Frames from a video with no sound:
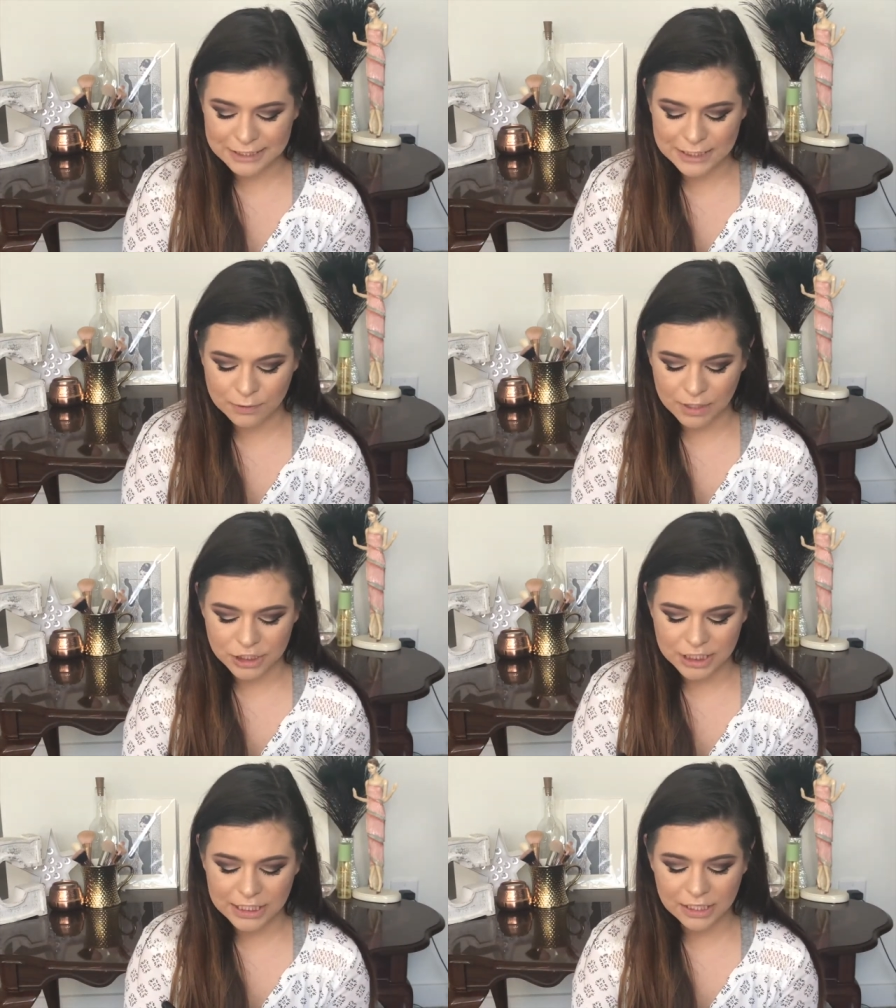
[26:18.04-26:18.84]
was
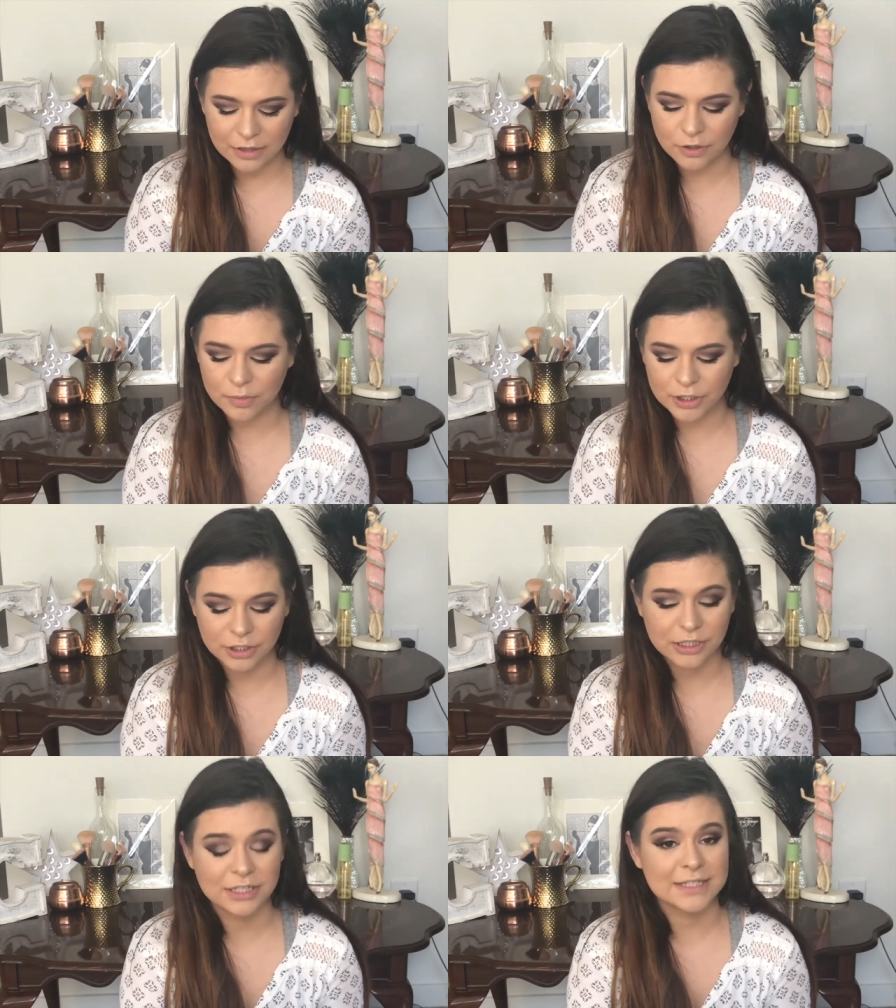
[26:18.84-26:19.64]
swatching it a little bit
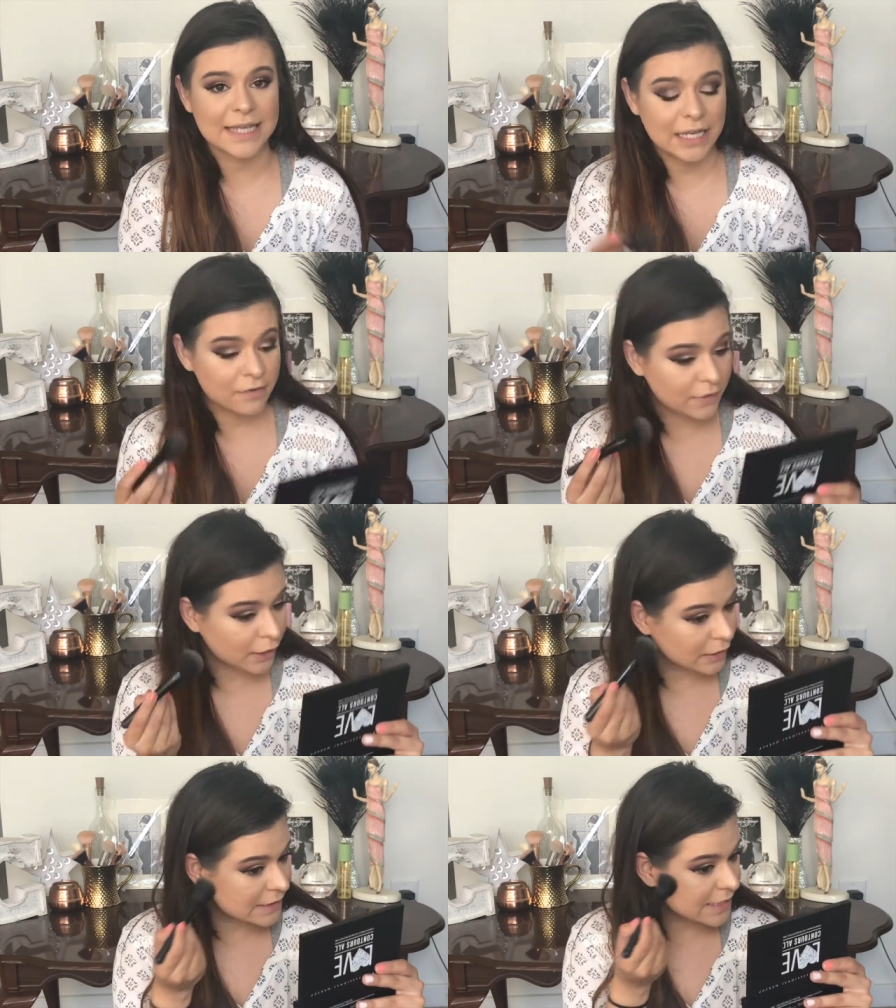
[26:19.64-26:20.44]
earlier and it's kind of
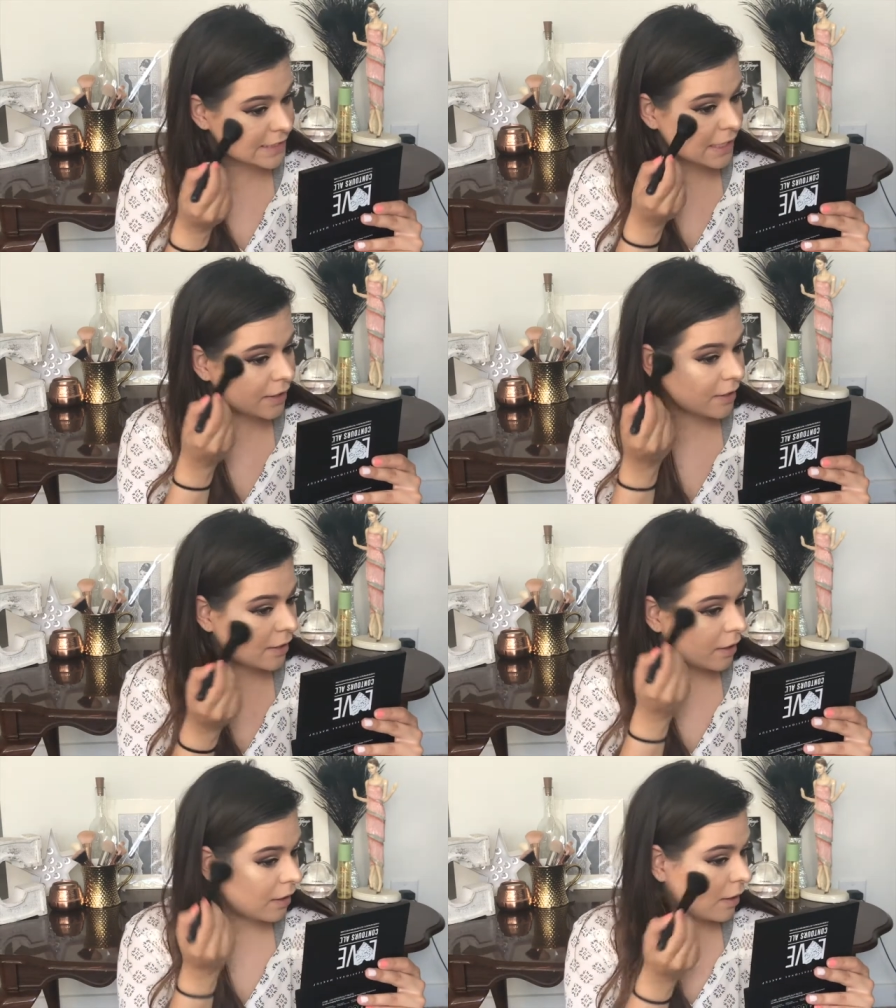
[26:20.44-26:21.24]
iridescent.
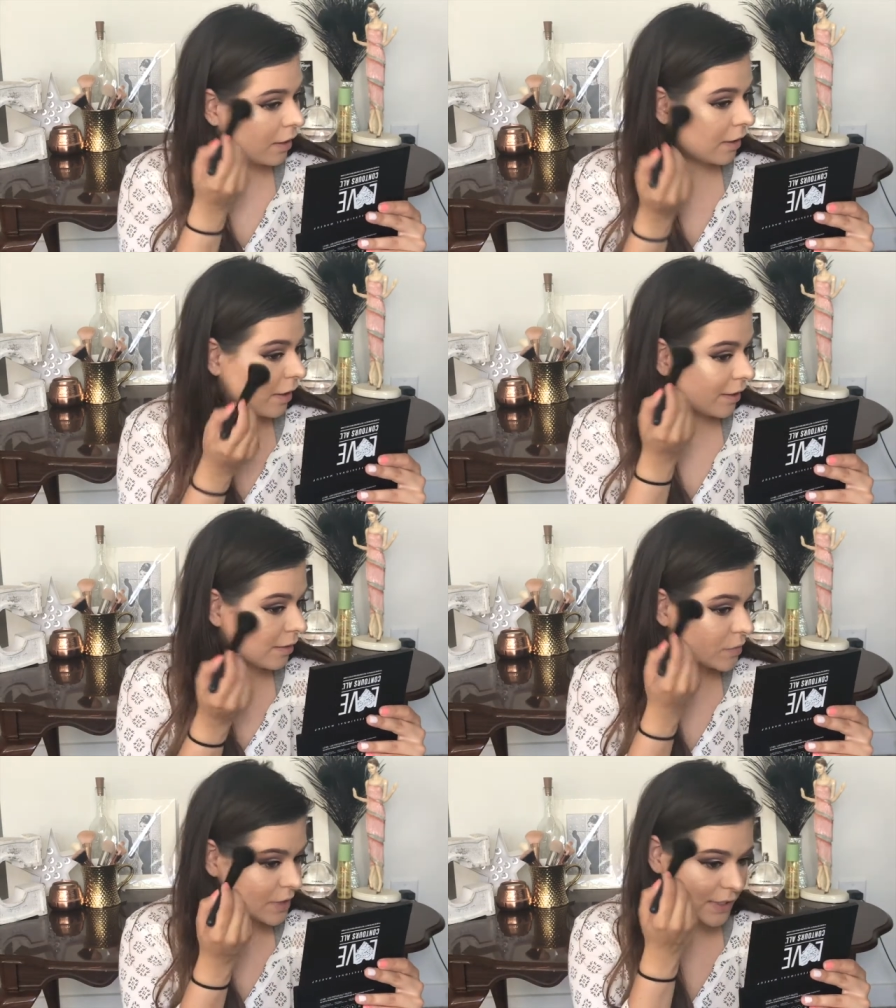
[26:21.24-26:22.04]
And
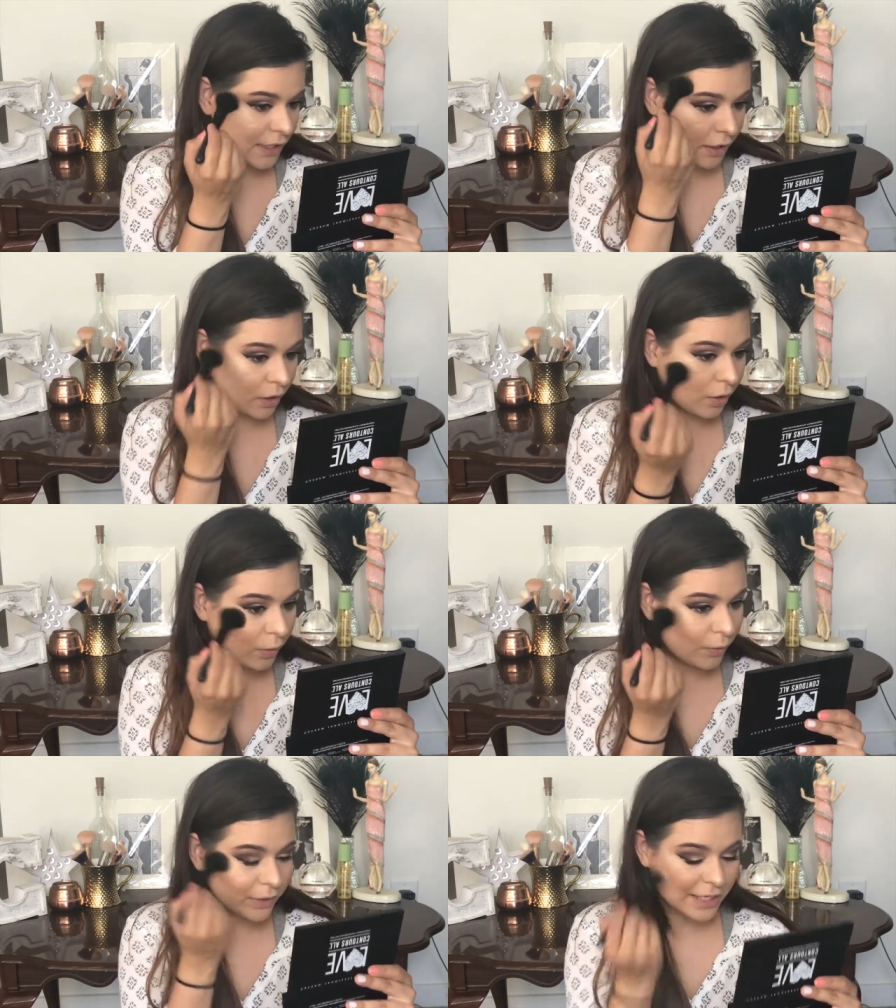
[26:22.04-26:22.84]
I'm just gonna,
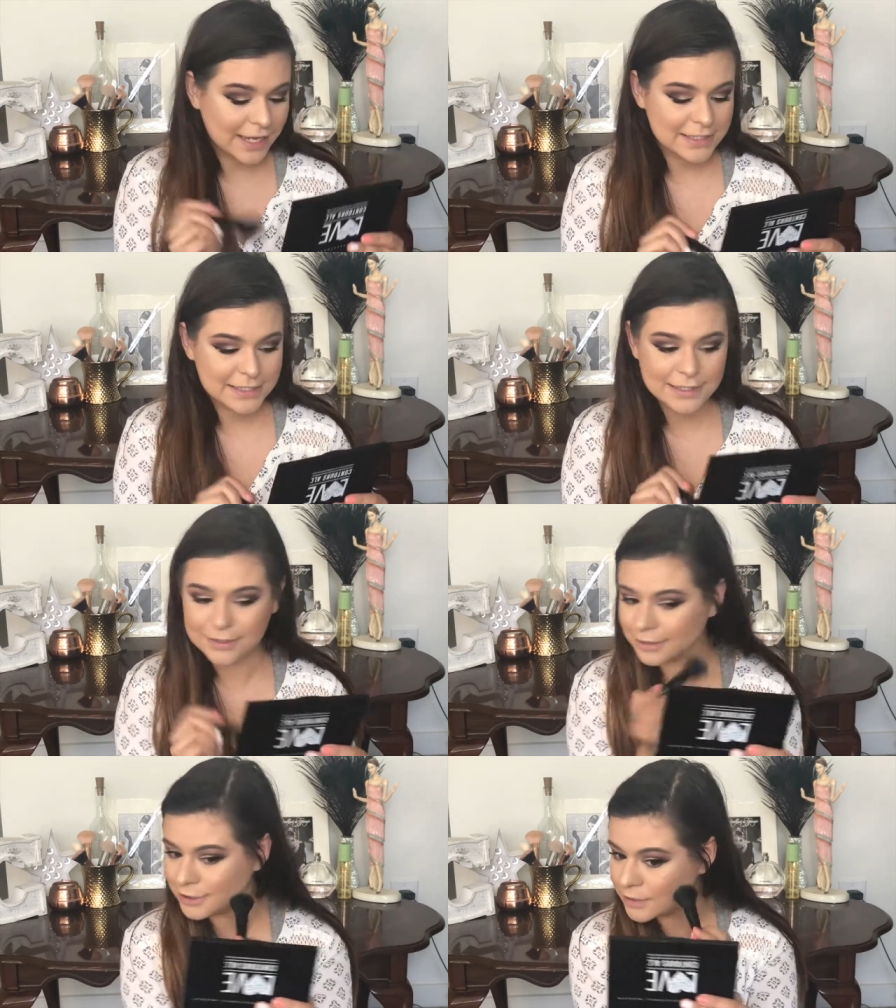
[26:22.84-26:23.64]
oh yes
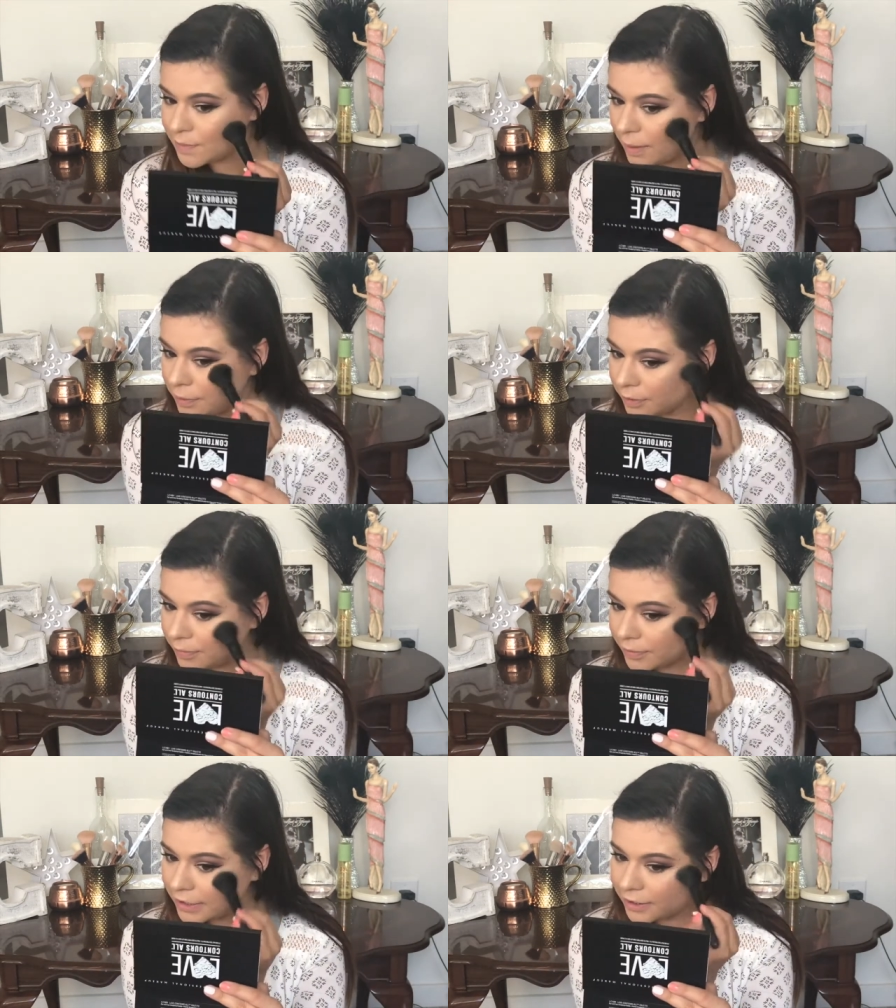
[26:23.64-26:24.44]
pop a little
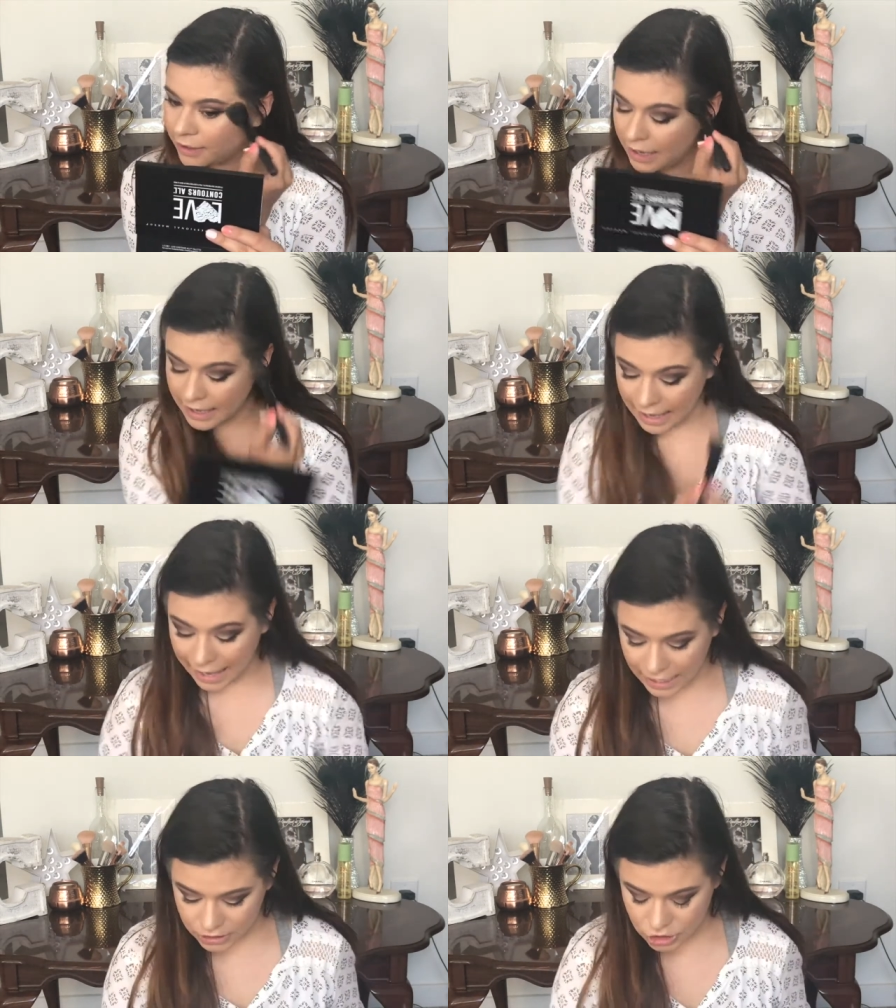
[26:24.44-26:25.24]
bit right here.
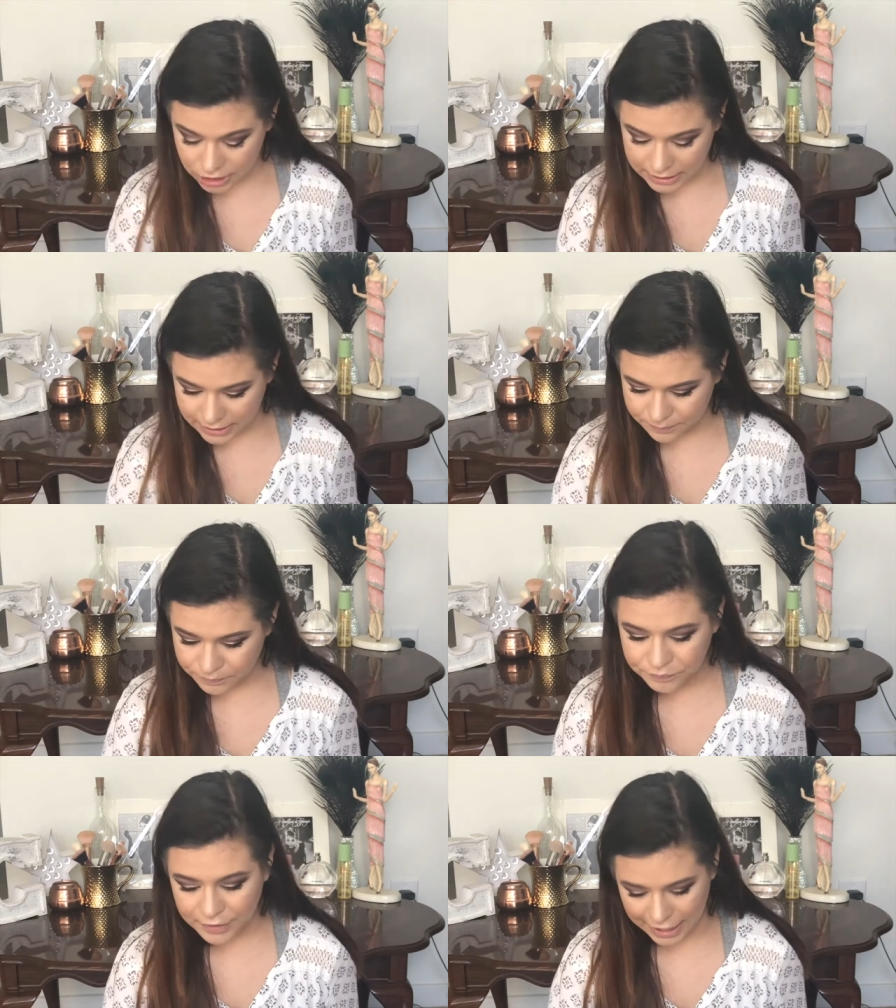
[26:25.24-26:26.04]
Actually,
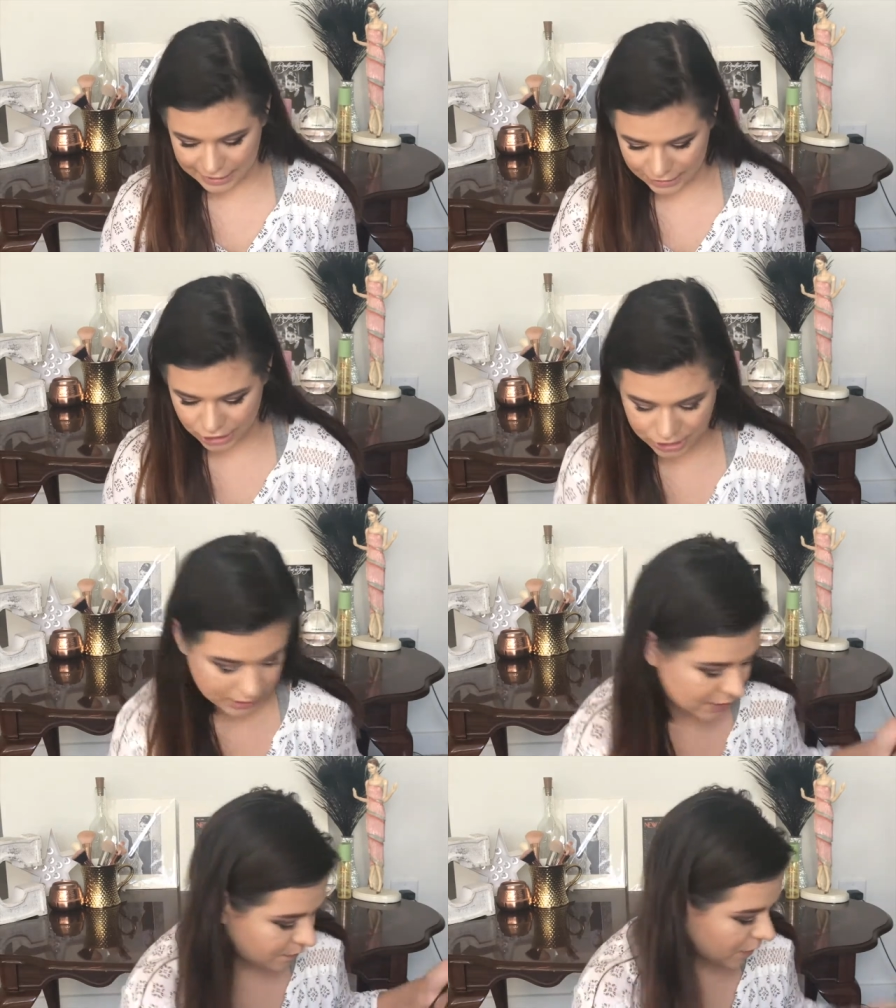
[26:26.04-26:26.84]

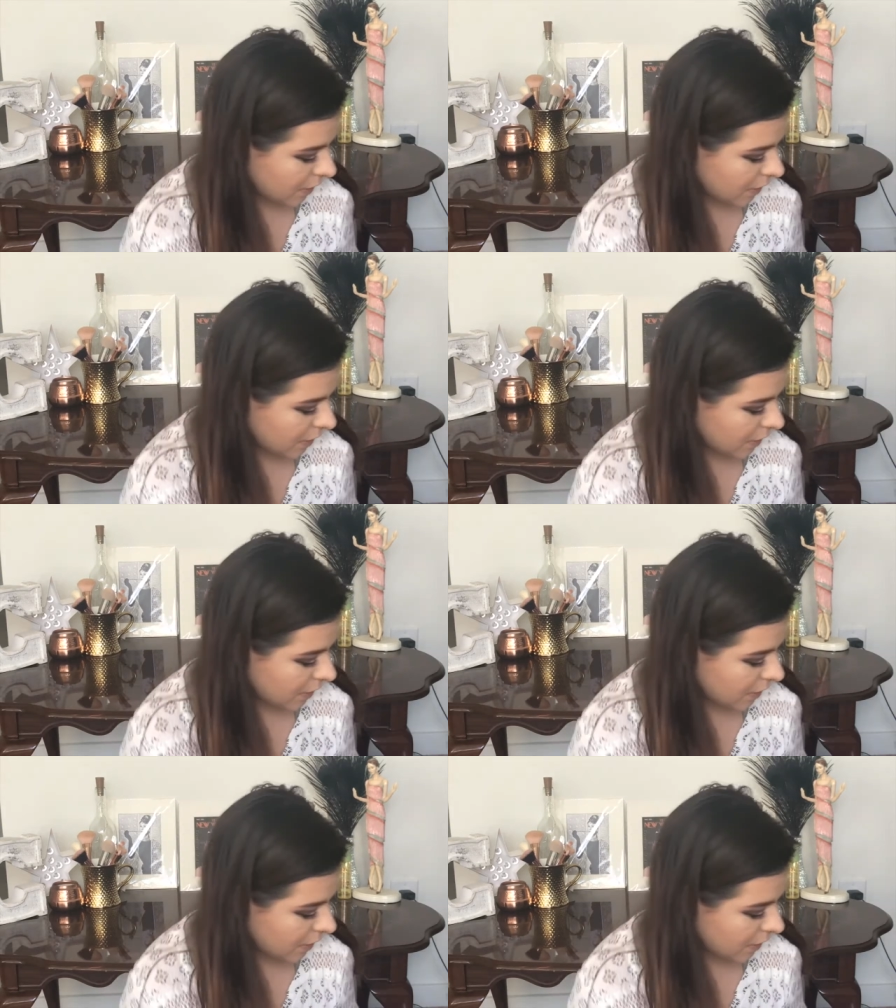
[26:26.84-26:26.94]
actually,